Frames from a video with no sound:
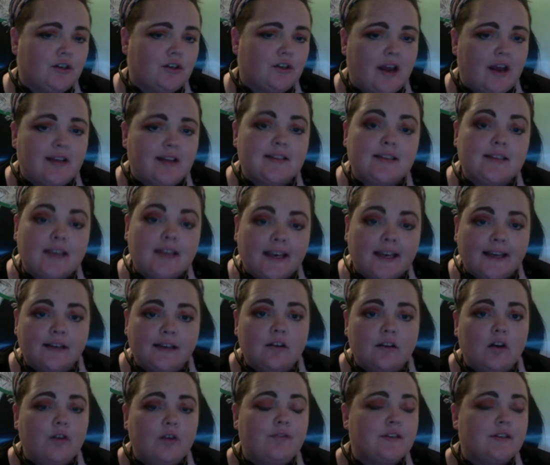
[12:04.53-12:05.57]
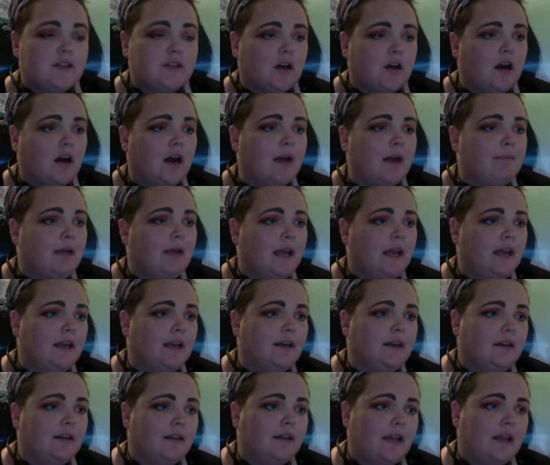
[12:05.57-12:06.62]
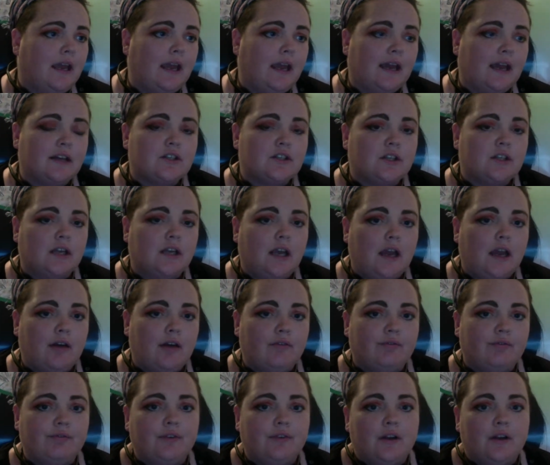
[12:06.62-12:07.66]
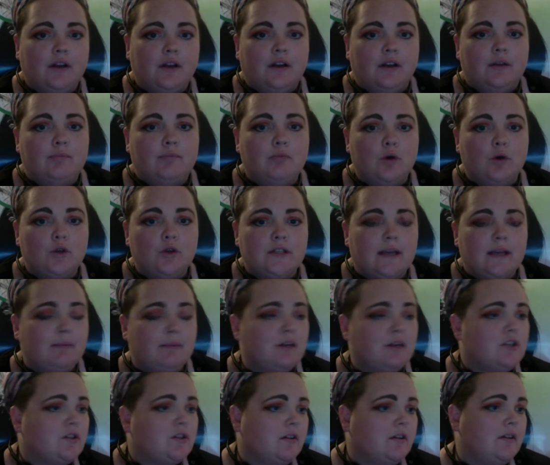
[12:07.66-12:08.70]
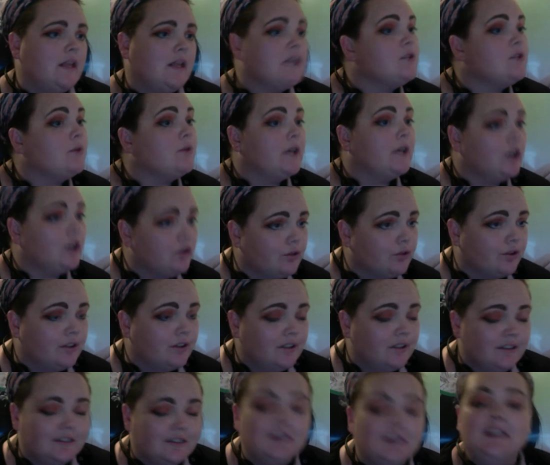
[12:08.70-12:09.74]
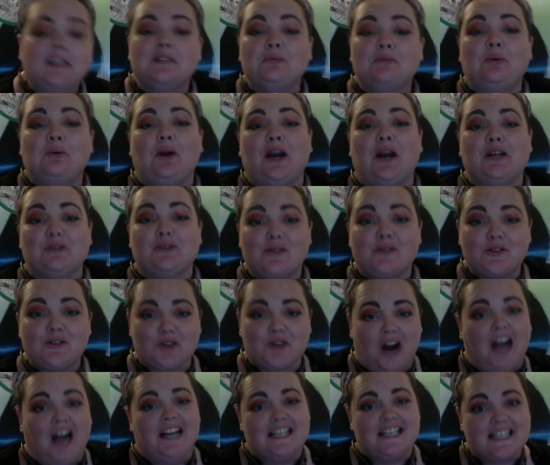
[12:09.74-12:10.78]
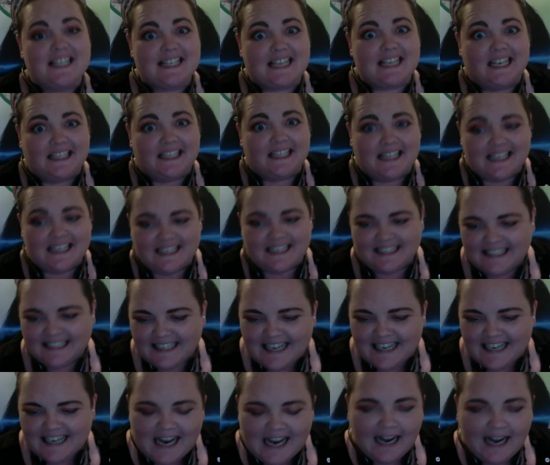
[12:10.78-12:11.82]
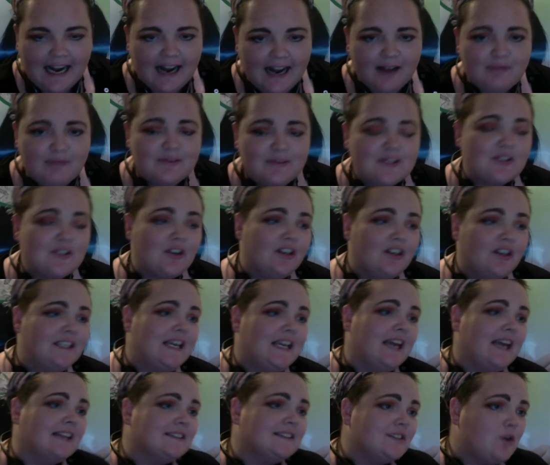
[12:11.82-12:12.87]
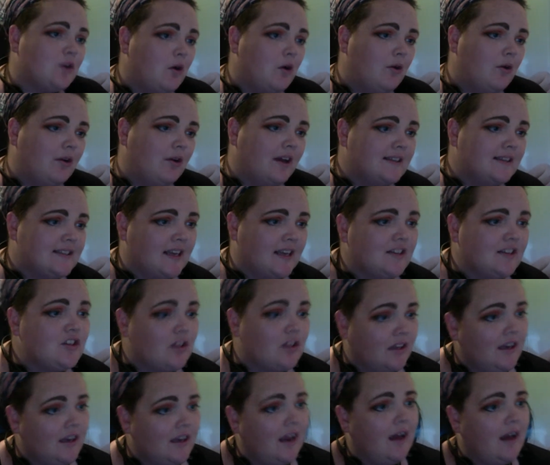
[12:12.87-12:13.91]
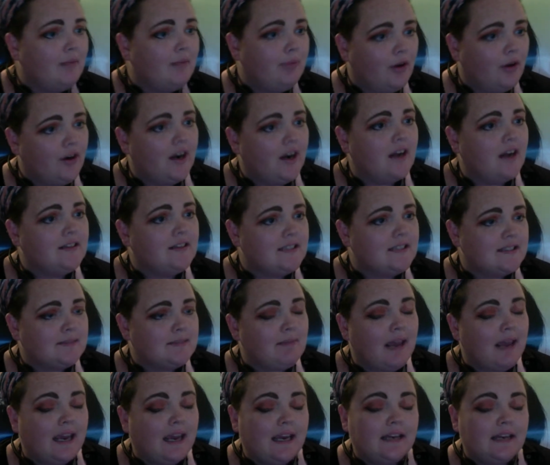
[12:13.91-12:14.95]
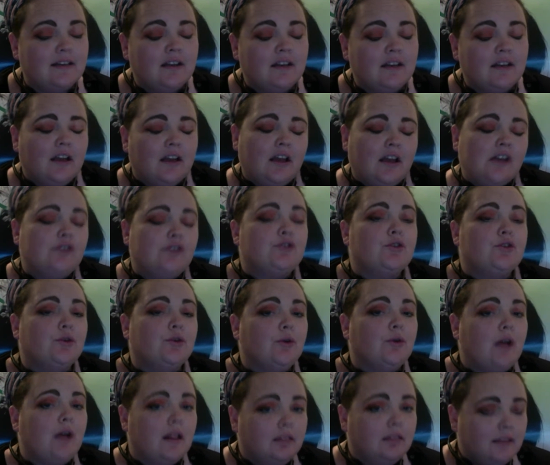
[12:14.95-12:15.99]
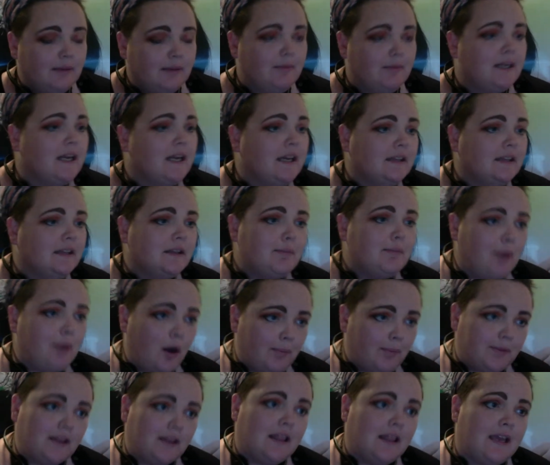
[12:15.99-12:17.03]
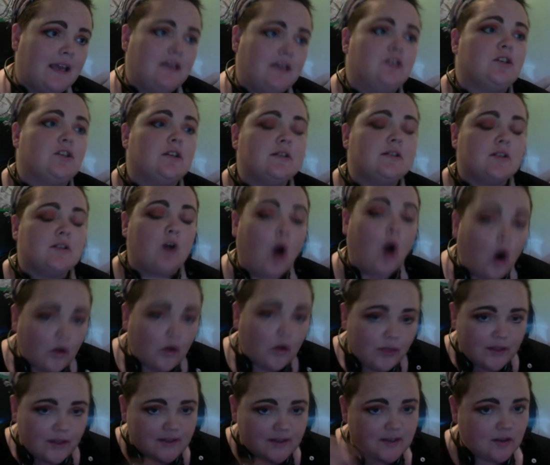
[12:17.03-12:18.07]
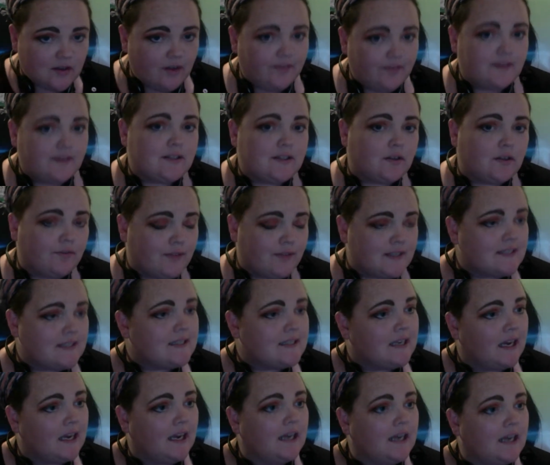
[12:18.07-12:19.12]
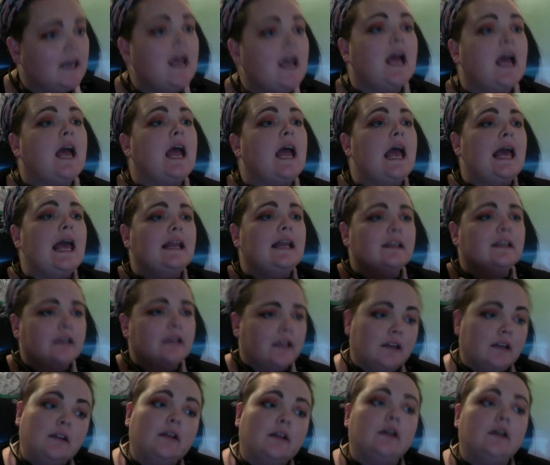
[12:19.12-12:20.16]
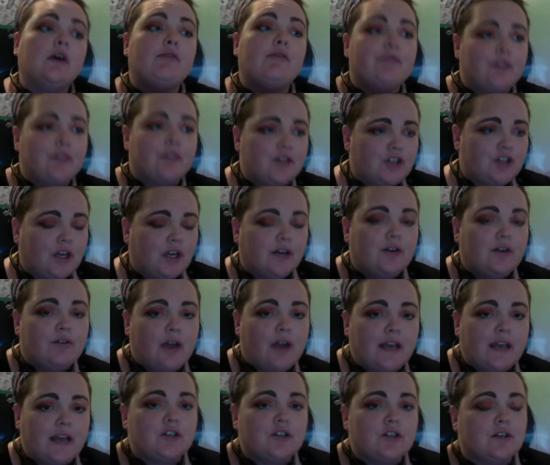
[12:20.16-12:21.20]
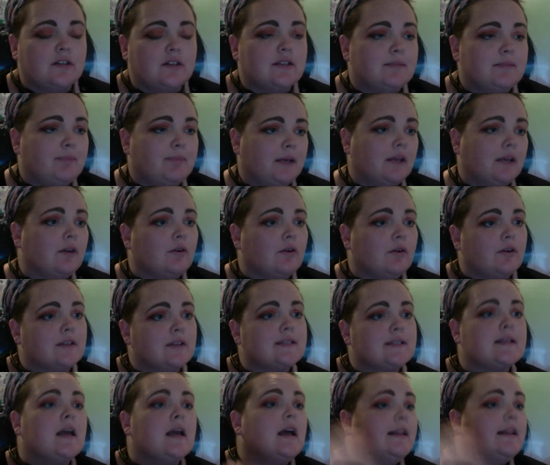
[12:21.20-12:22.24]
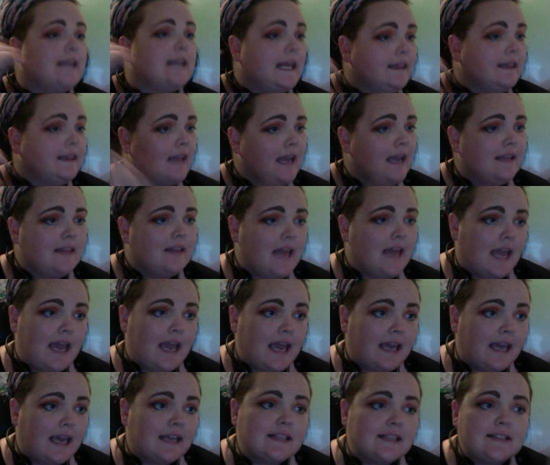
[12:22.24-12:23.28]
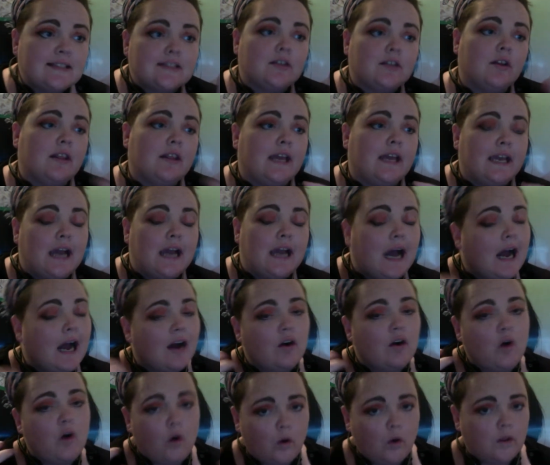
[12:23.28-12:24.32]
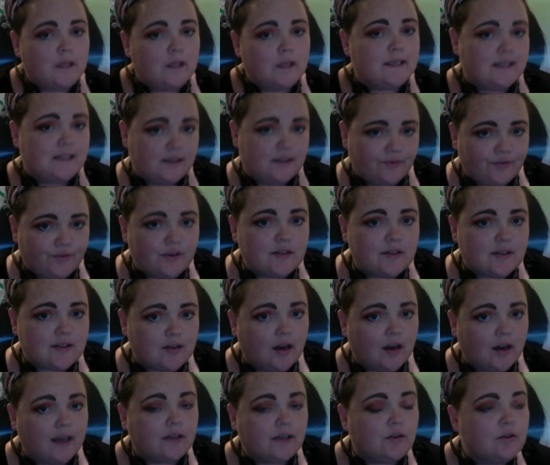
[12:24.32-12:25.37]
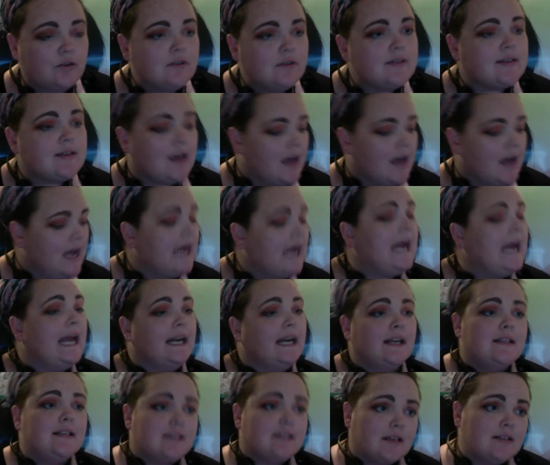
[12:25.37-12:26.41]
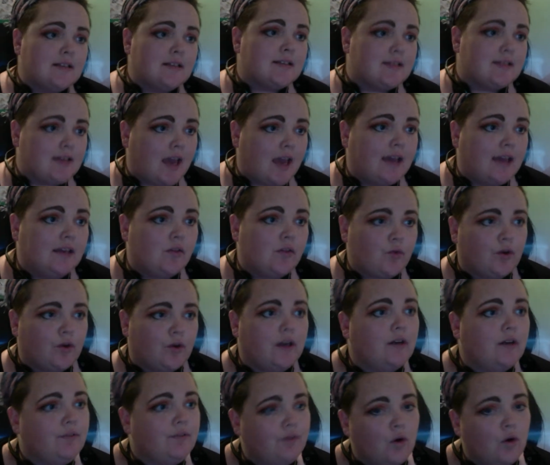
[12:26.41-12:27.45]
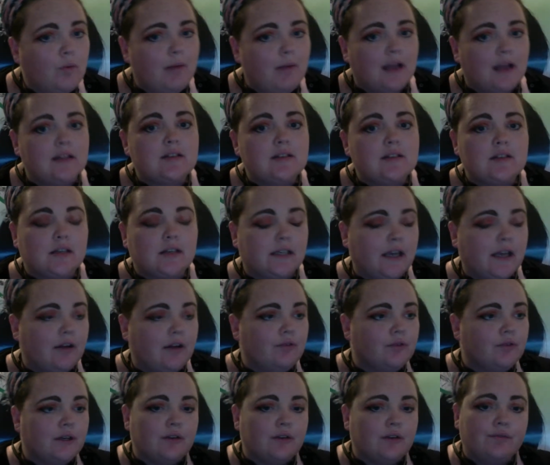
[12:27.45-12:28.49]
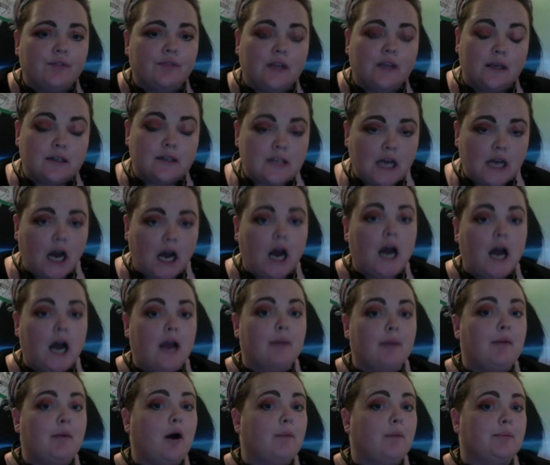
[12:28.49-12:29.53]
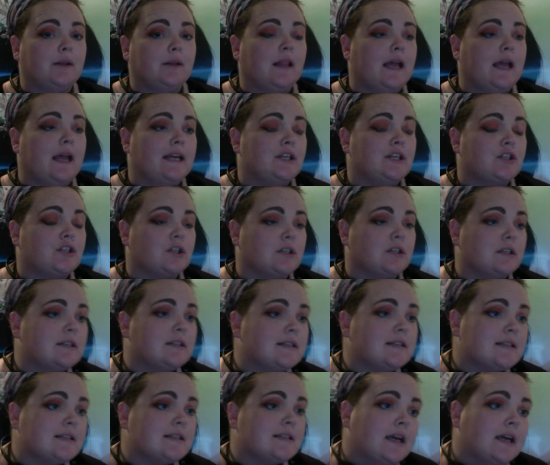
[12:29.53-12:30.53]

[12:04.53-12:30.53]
our skin over time, and they actually have more damage than they're doing good, is what I was trying to say there. So essentially our product is made to eliminate the populations on the surface of the skin and killing off the generations, because they lay their eggs, so they are all at different cycles, and it does take 3 to 4 months to get rid of the entire populations,